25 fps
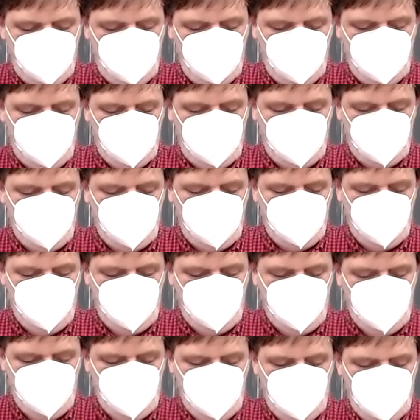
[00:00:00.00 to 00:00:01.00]
you know
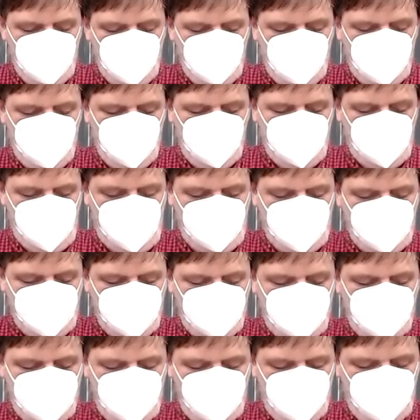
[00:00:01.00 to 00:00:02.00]

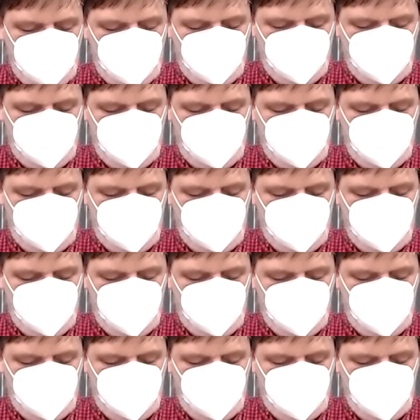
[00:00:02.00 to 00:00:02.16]
that's